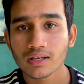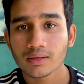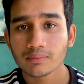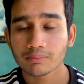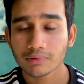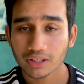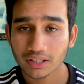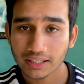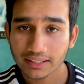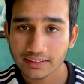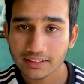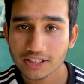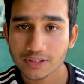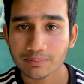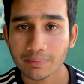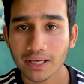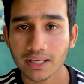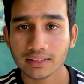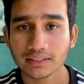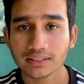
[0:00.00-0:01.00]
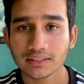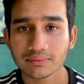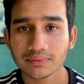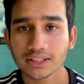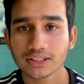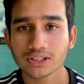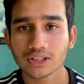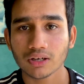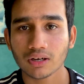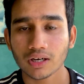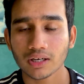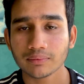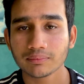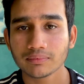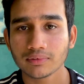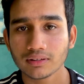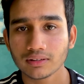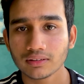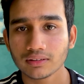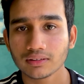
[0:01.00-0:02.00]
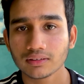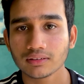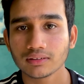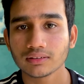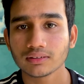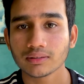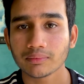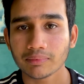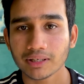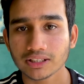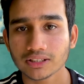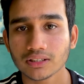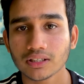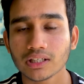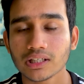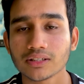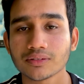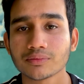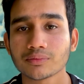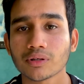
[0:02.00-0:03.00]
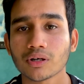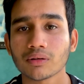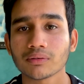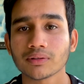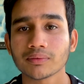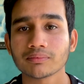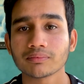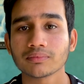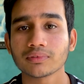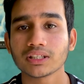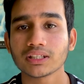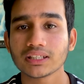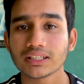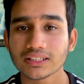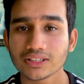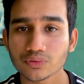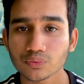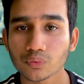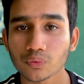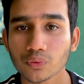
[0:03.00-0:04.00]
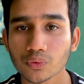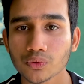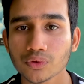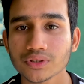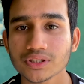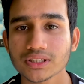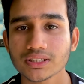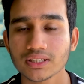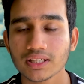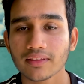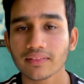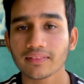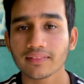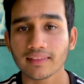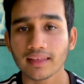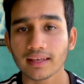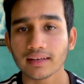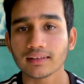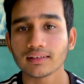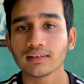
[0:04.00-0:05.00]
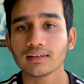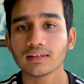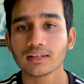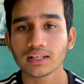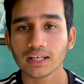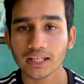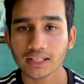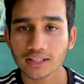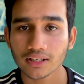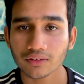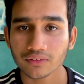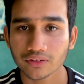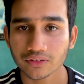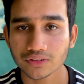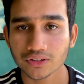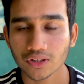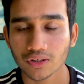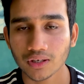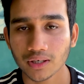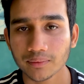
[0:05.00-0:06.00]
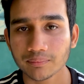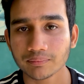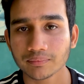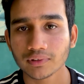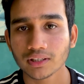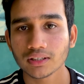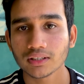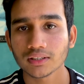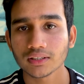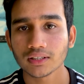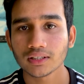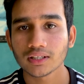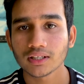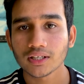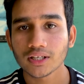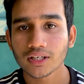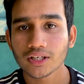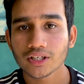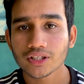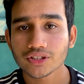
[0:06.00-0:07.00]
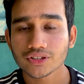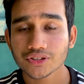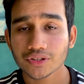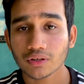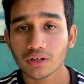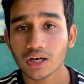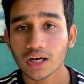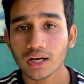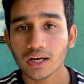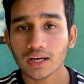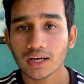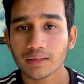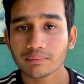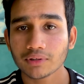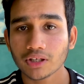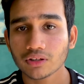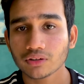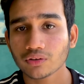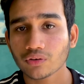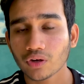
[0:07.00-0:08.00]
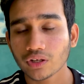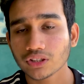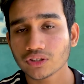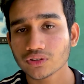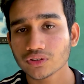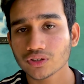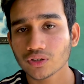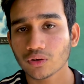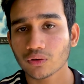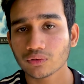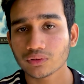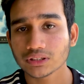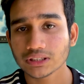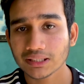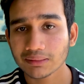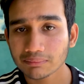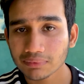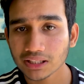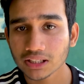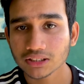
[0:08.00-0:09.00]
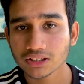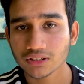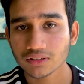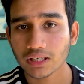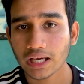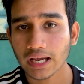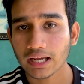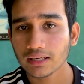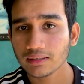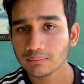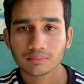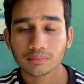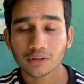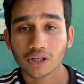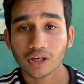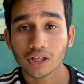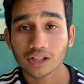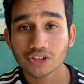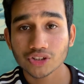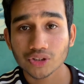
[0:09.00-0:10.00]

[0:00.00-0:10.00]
But in this pandemic time, the mental health problem is worse than any other time. So I'm not going to talk deeply today, but I'll